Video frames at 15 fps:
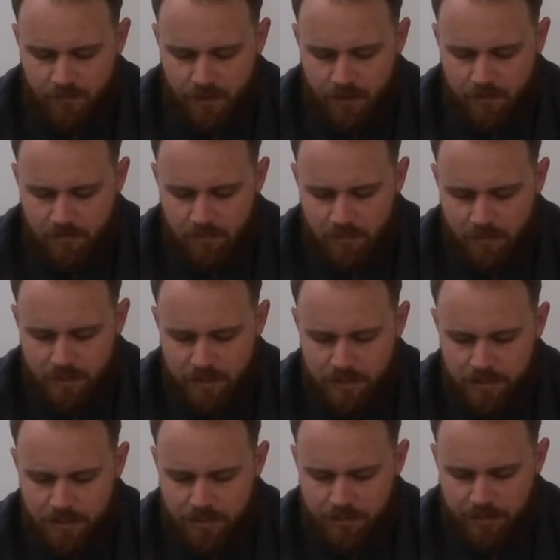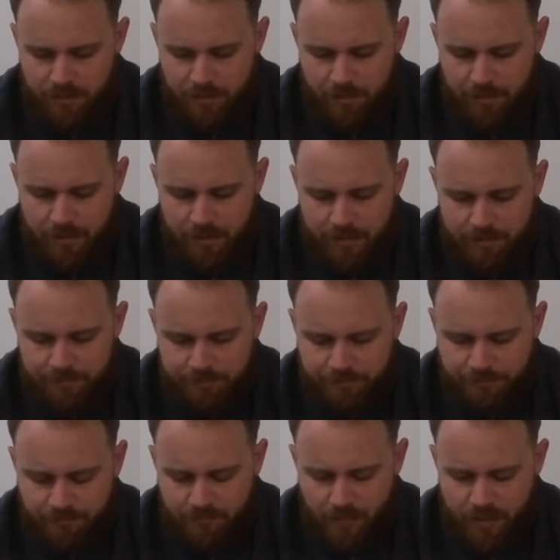more Eastern European
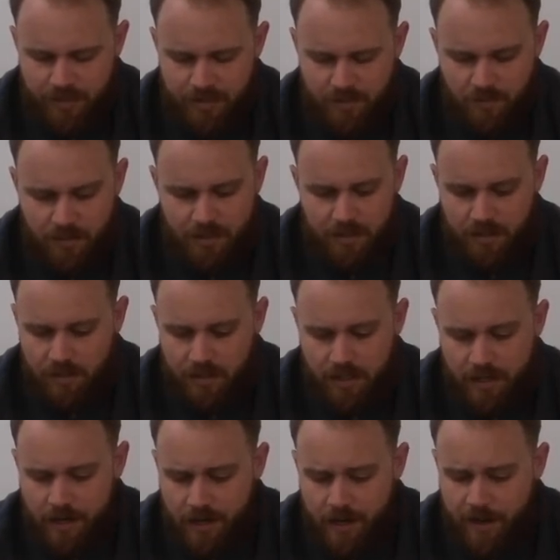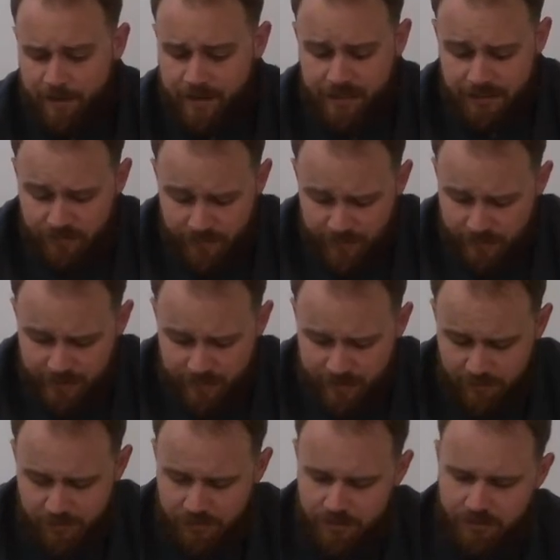things with. I mean, it's very
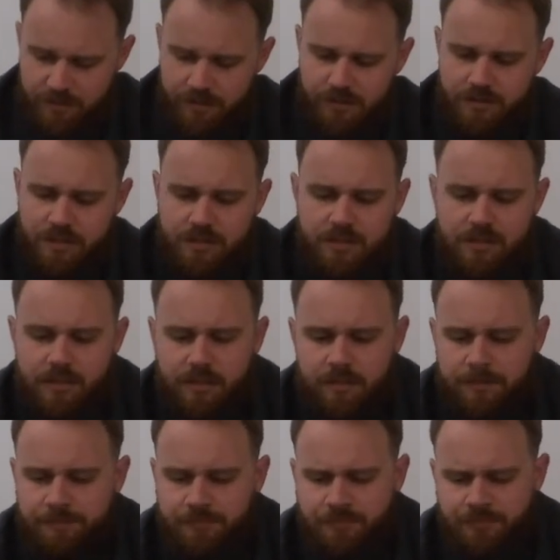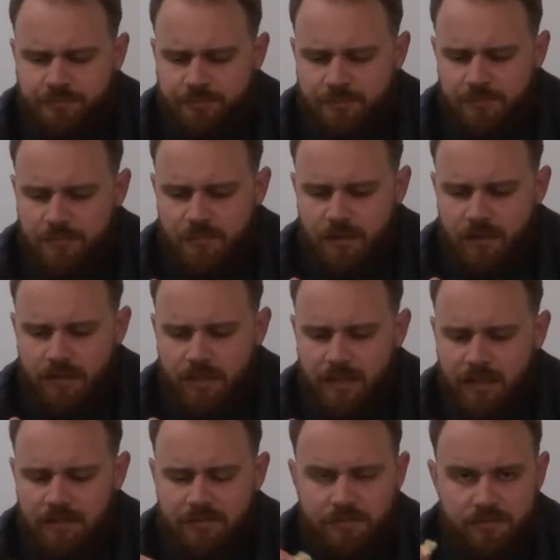similar to just kind of
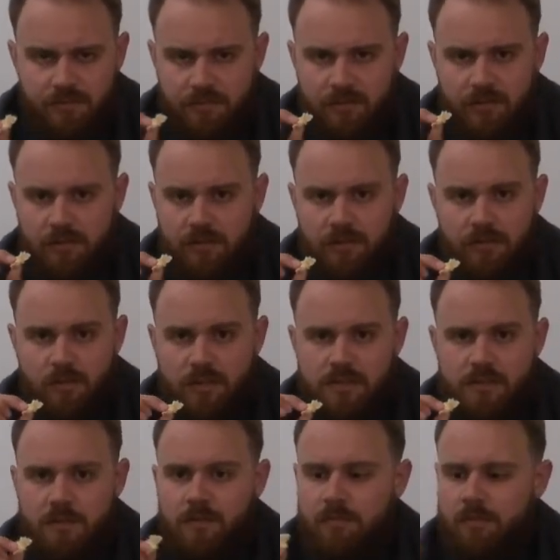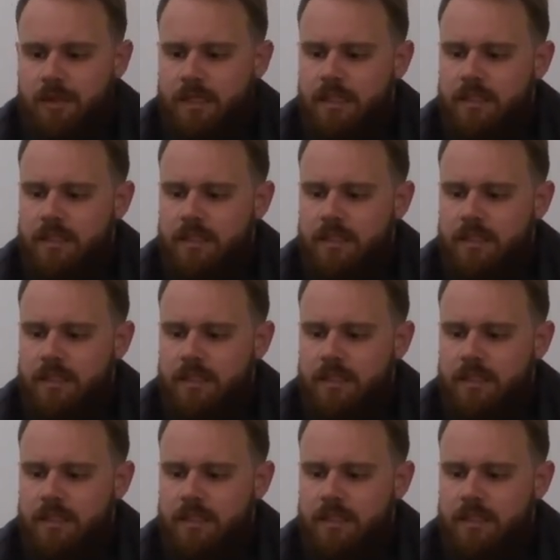croissant bread.